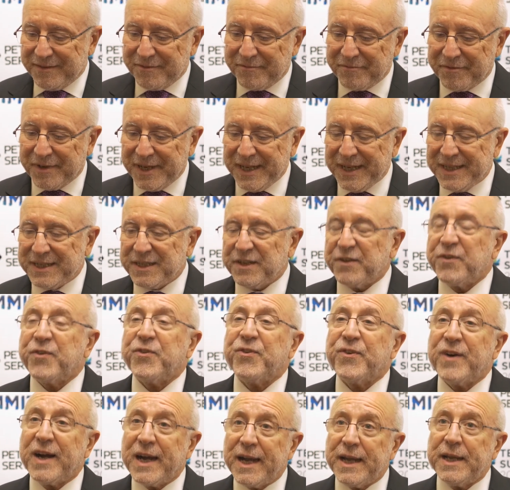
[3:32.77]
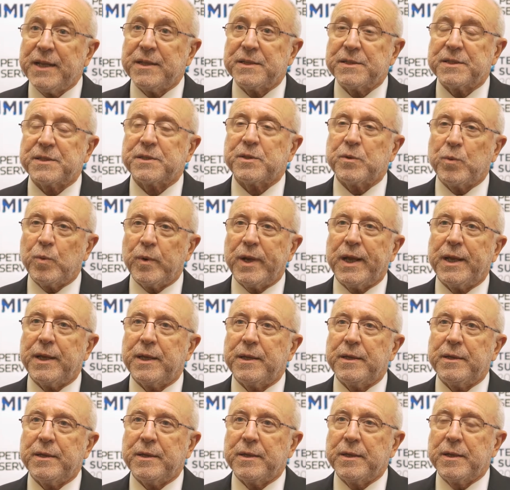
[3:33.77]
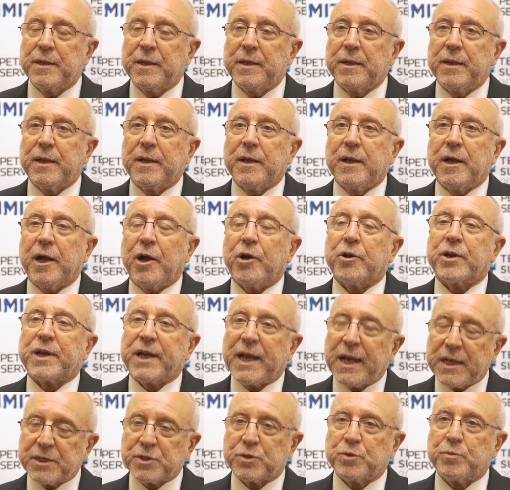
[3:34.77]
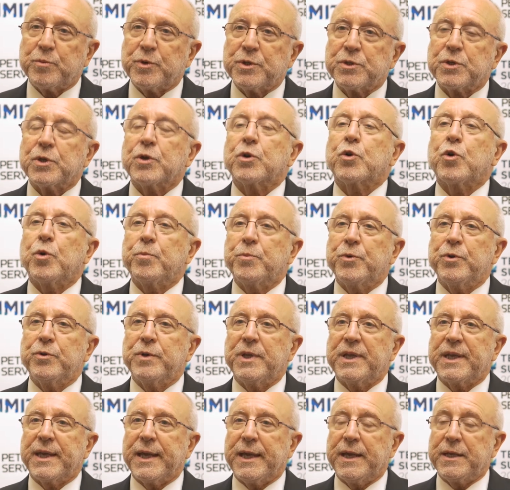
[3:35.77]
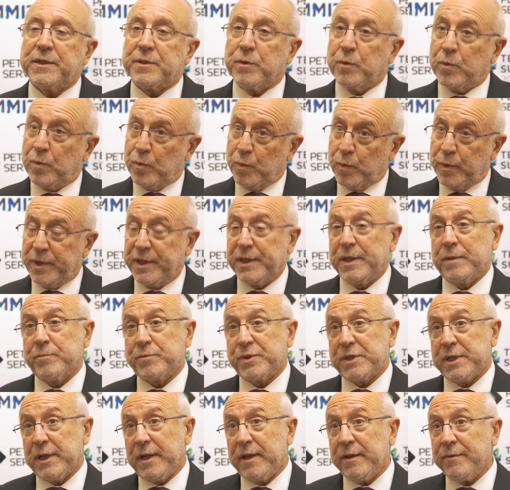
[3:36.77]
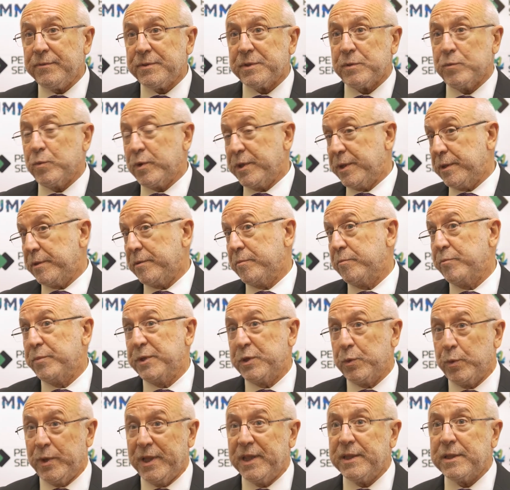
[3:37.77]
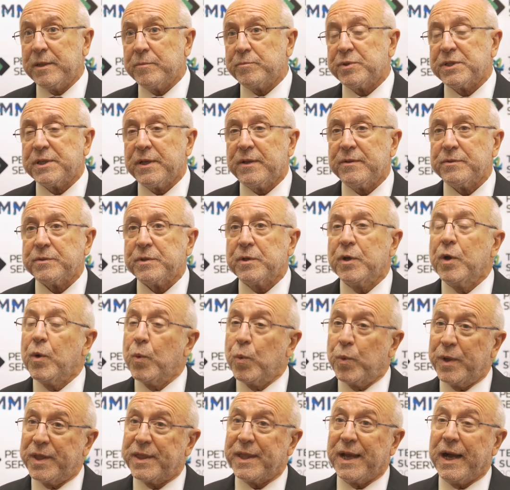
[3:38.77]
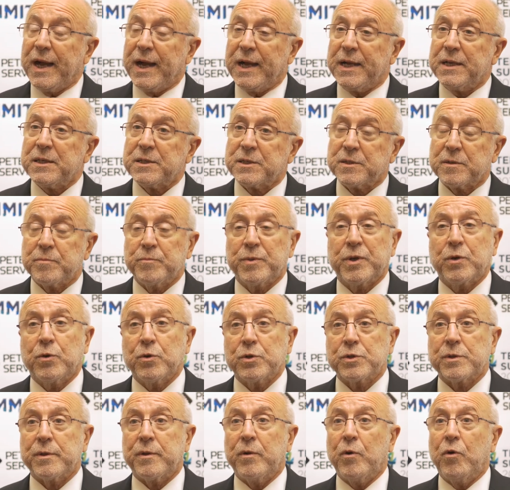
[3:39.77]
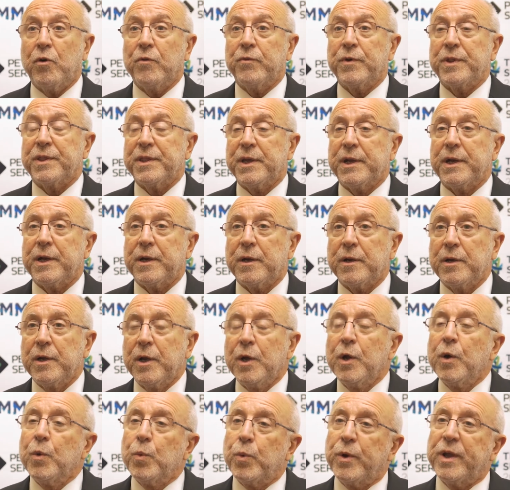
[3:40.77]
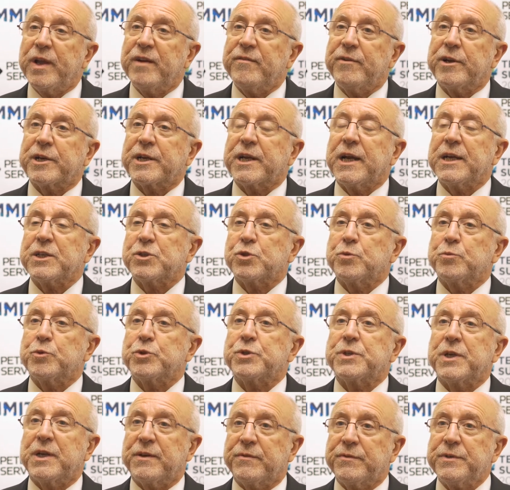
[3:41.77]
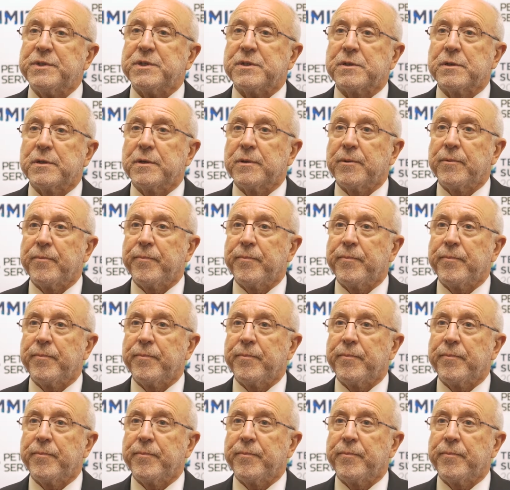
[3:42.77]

redefines the way our customers communicate with themselves, between themselves, with us, because over there we have our customer service.